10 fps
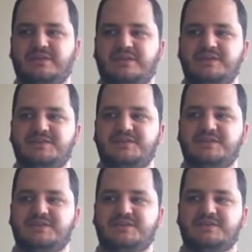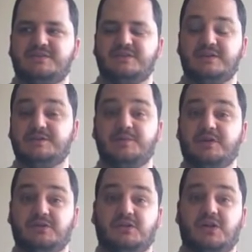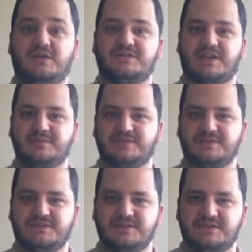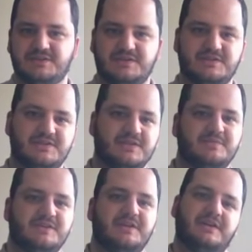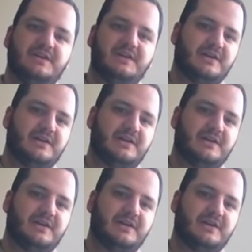It's been a long time since he's updated it.